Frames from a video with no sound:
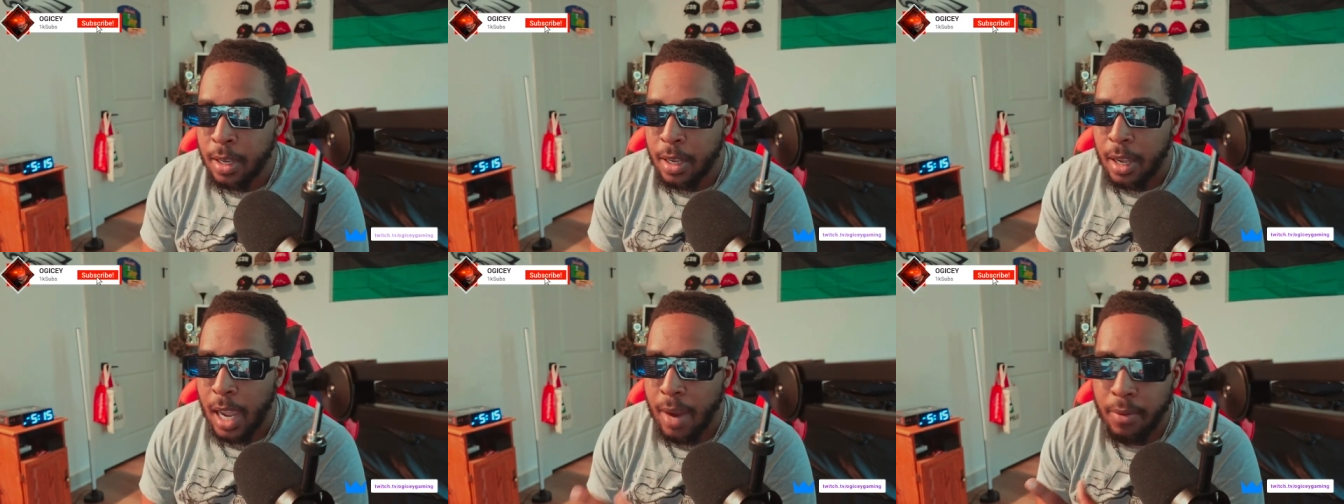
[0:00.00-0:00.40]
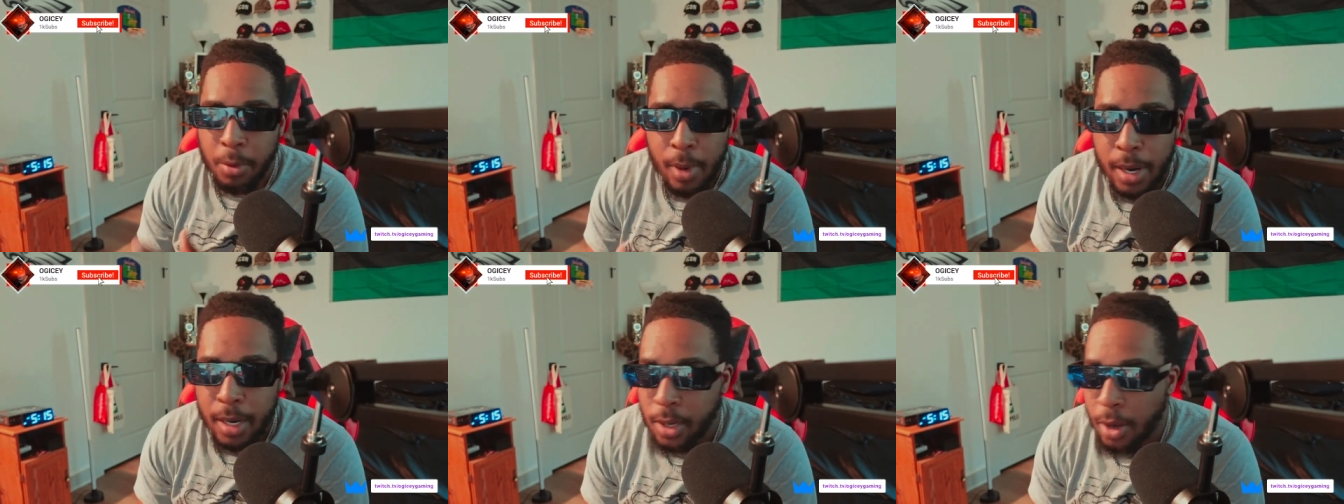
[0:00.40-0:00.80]

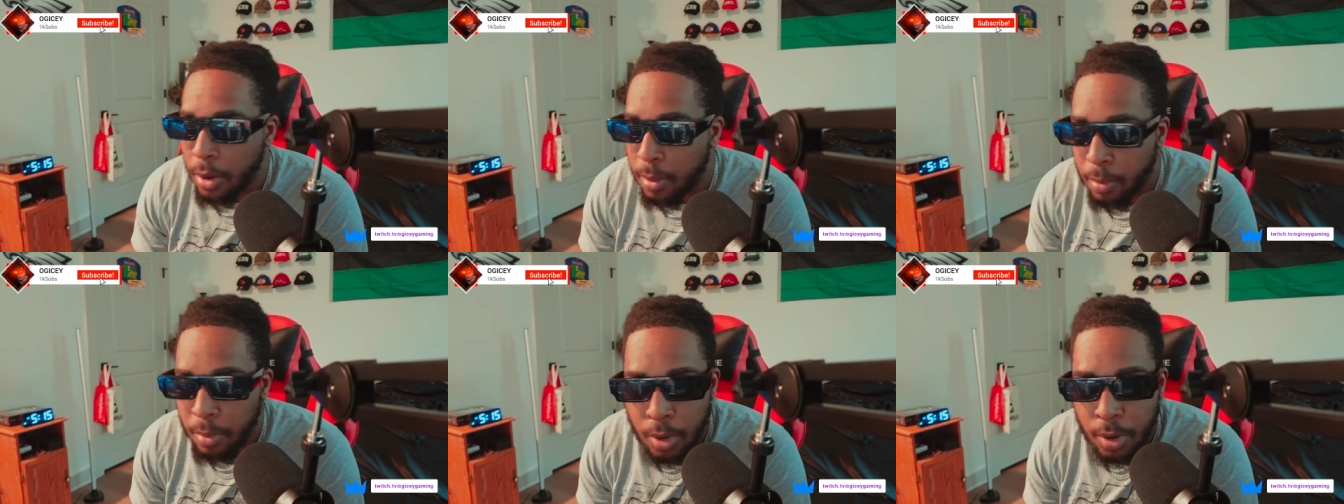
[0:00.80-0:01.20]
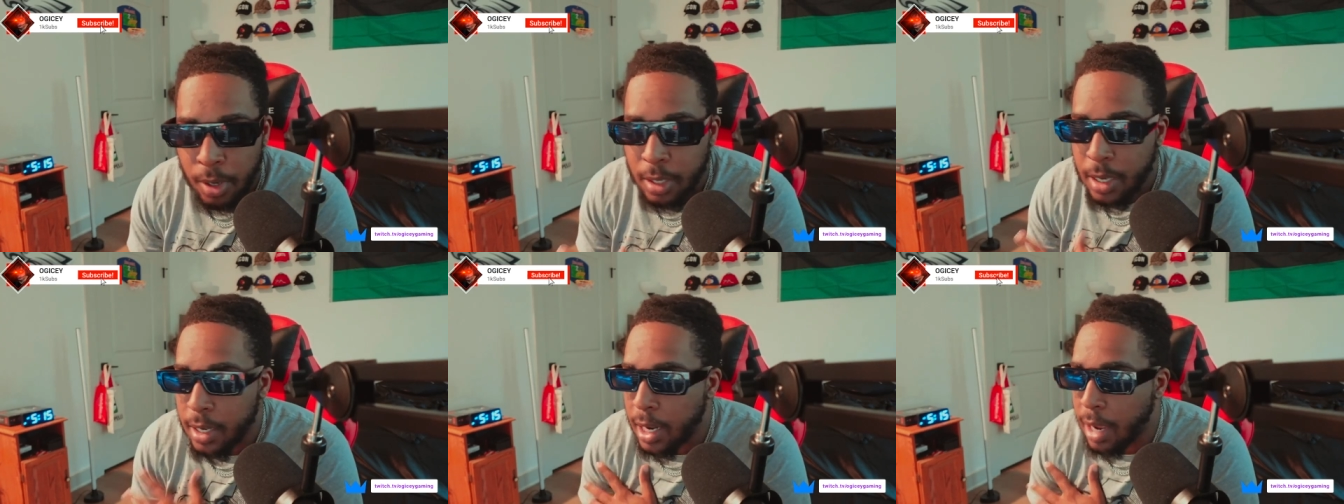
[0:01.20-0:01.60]
Everybody called him boring.
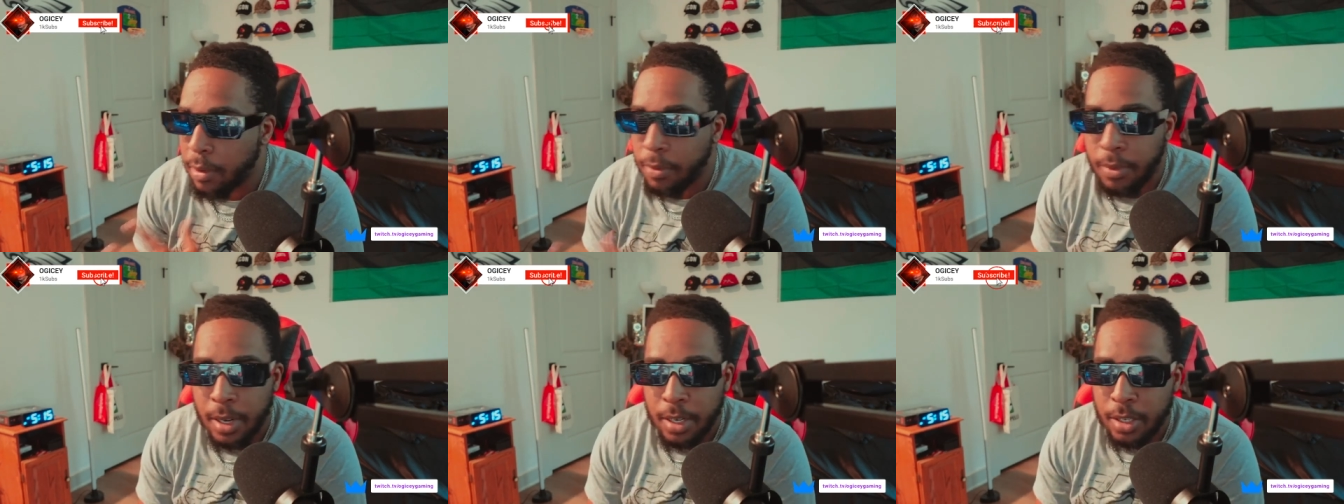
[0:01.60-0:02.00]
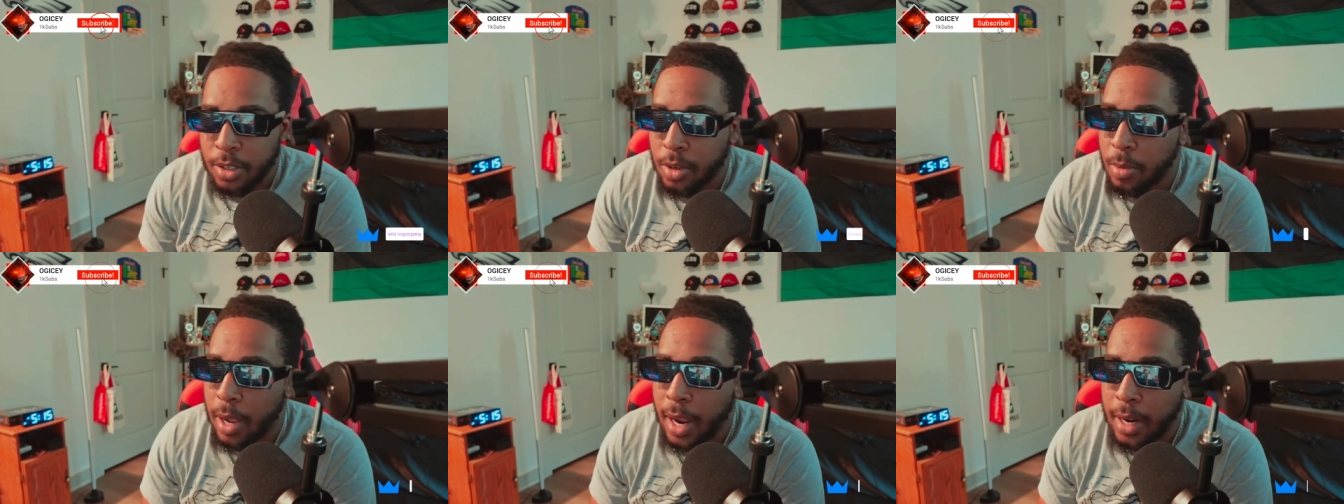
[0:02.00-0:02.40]
He never finished
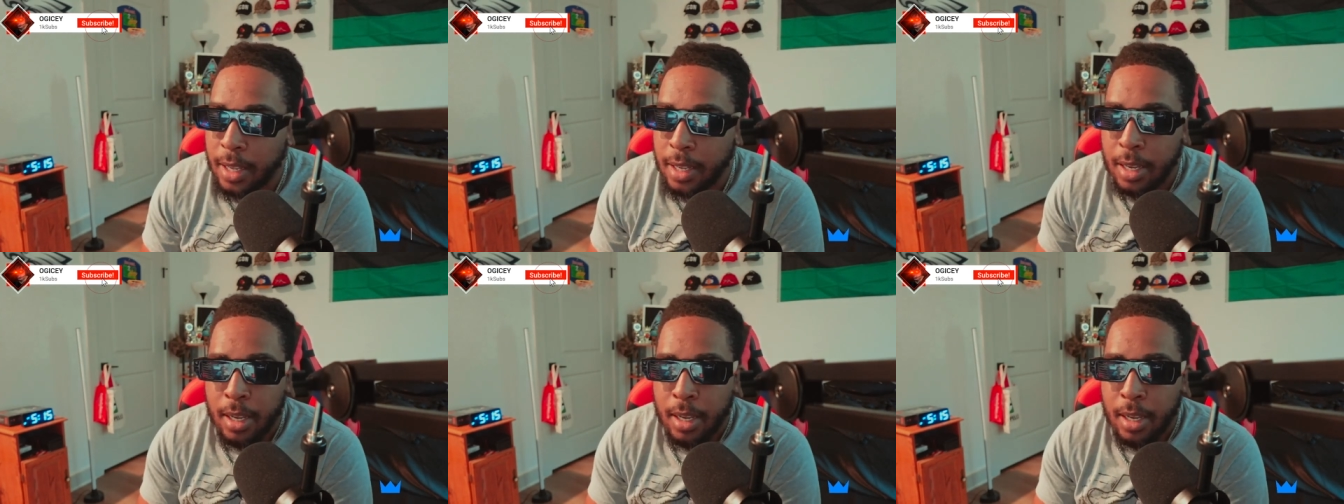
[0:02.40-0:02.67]
nobody.